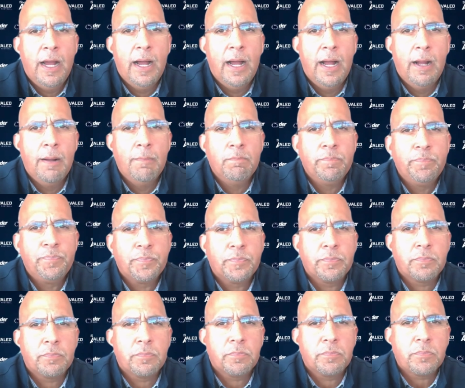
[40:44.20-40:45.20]

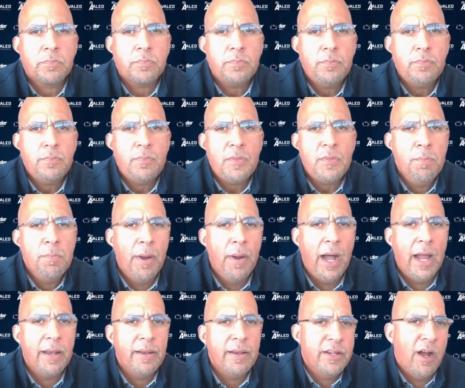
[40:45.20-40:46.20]

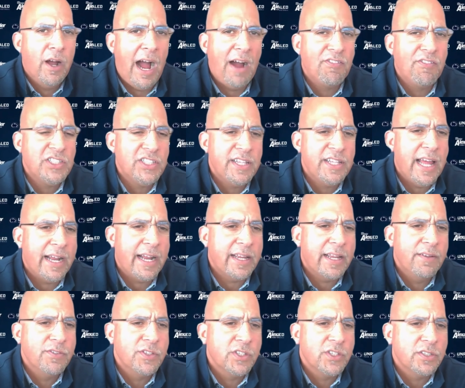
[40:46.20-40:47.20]
But you know, obviously
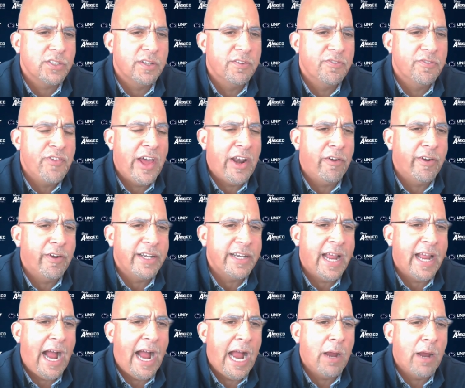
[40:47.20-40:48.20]
that gives us a veteran
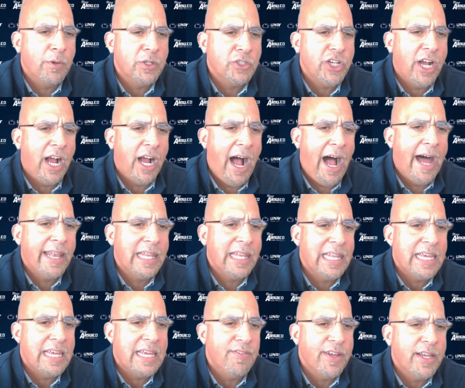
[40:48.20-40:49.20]
guy with
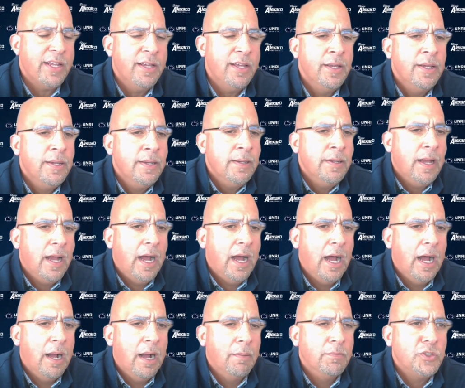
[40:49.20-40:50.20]
Jahan leaving.
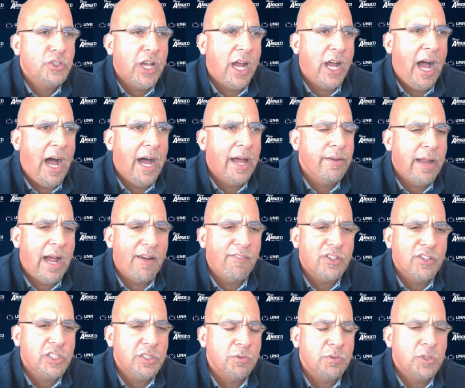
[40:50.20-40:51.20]
Jahan
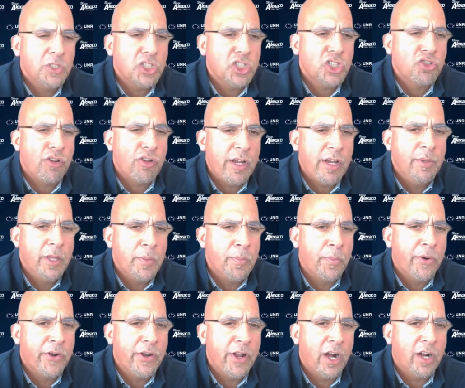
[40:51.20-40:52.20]
obviously was extremely
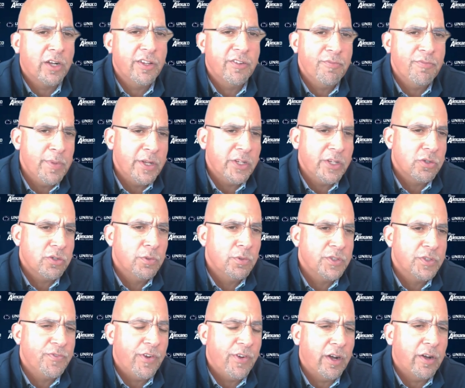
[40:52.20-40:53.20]
productive. Mitchell
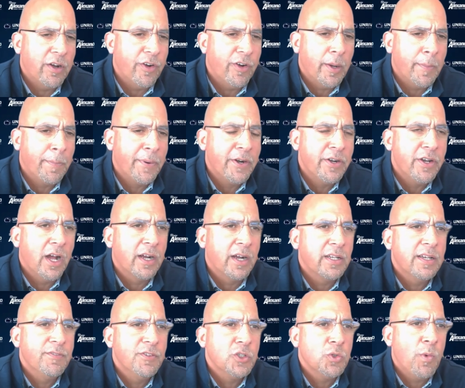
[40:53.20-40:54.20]
was very, very
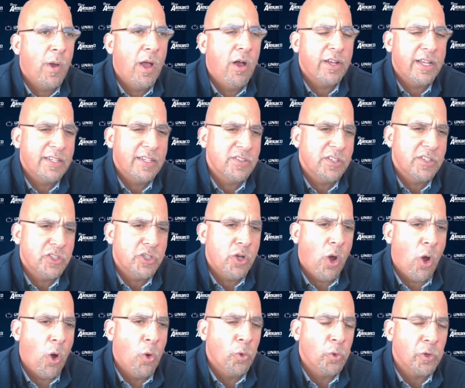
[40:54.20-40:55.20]
productive as well. Gives
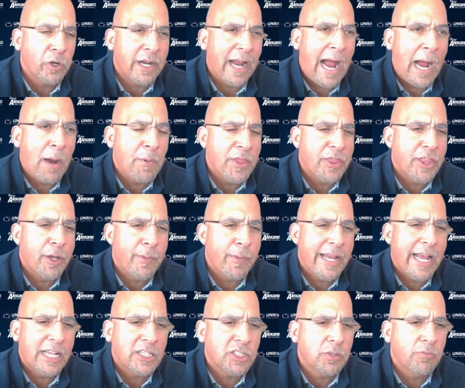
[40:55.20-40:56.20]
us an older guy. We think
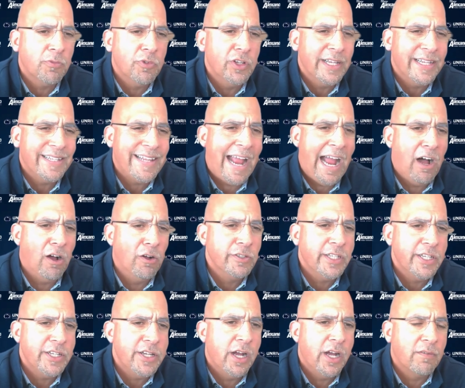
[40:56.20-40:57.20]
we got some really
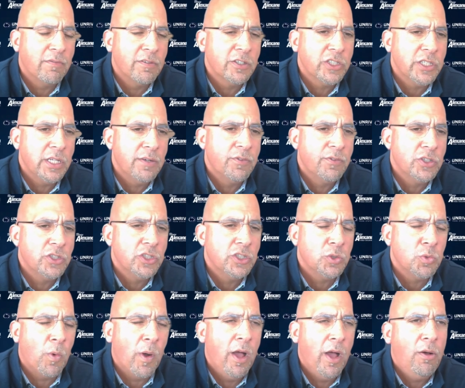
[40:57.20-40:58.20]
talented young receivers
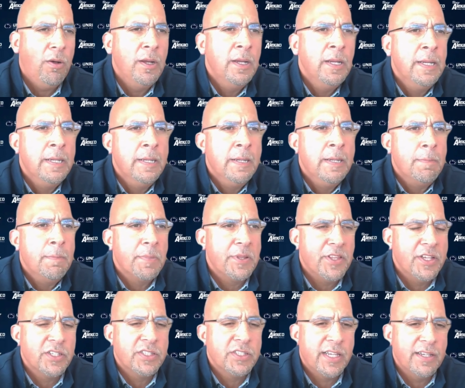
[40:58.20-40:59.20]
as well,
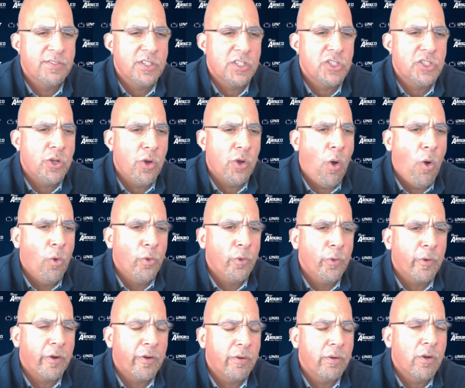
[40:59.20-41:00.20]
but this gives us an
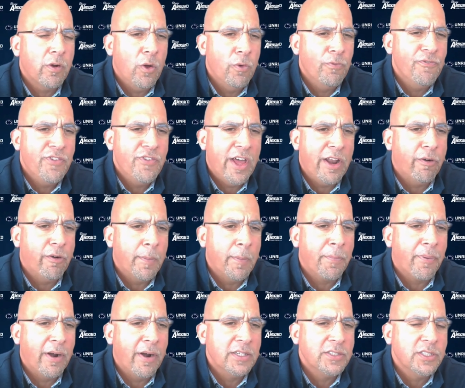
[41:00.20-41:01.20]
older
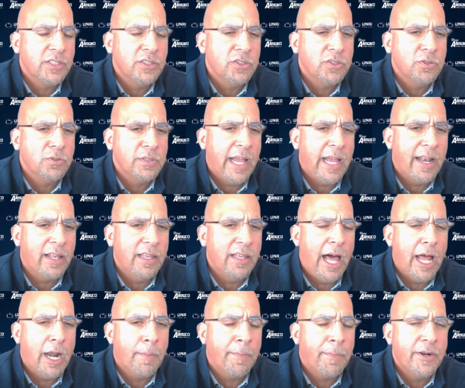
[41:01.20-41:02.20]
veteran presence who's had a
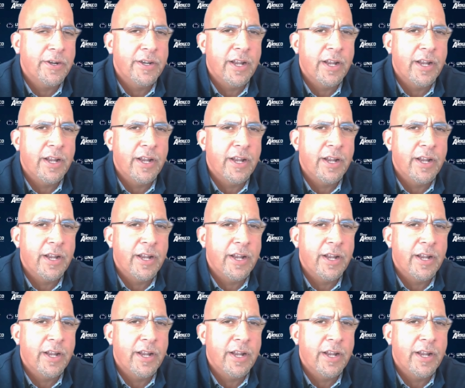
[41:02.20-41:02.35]
lot of